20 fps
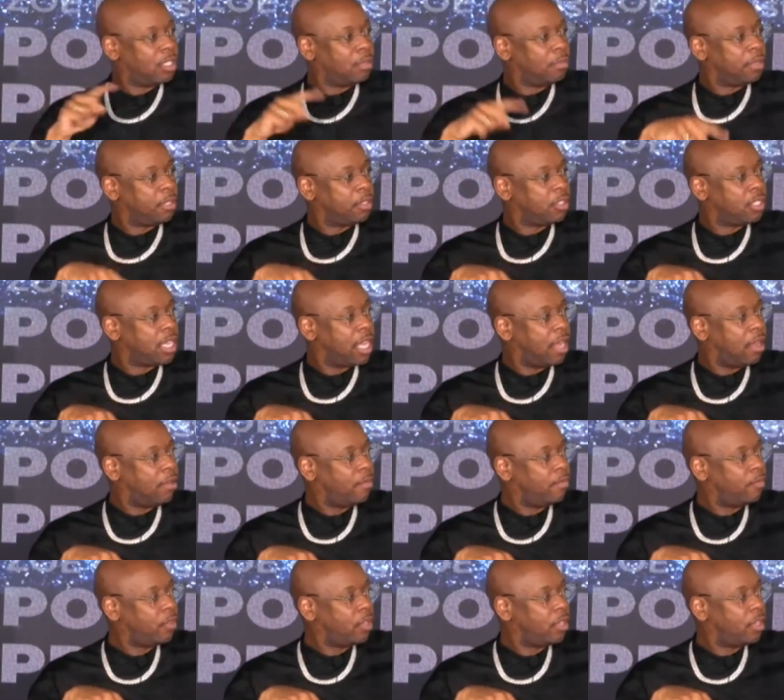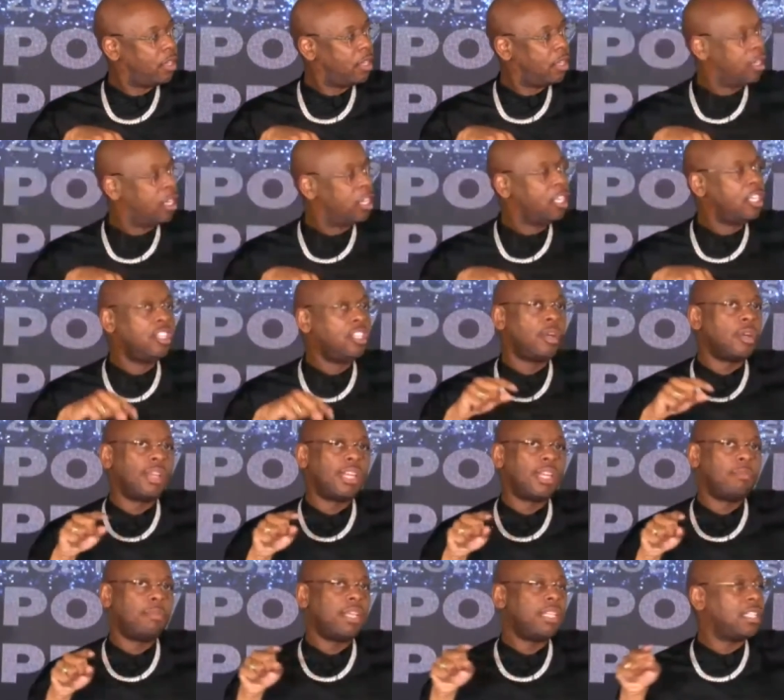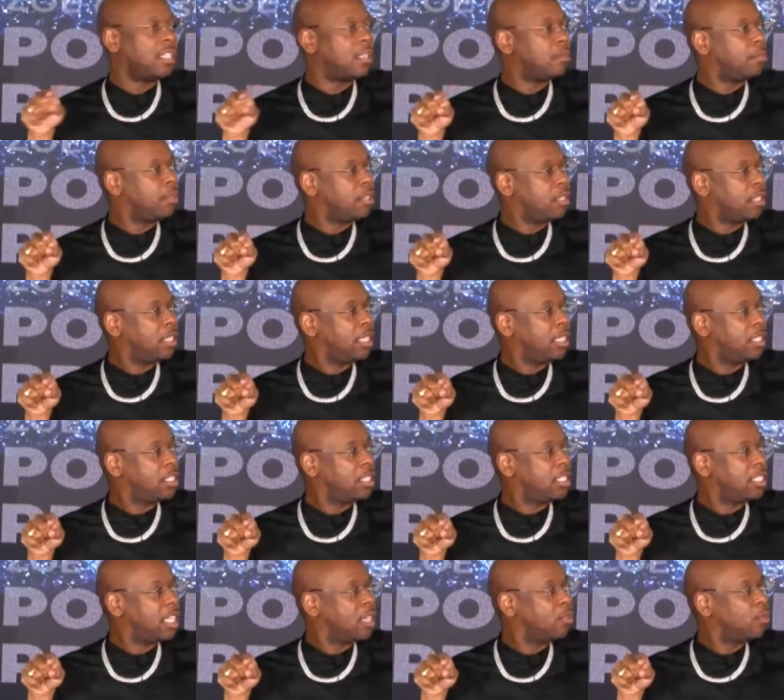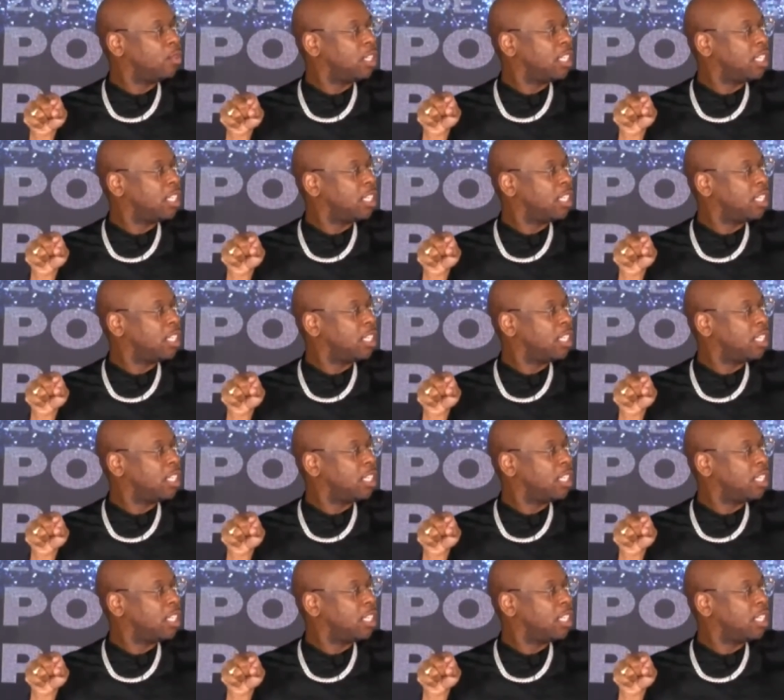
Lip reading: the Middle South? You know why they made that the Middle East? Because they didn't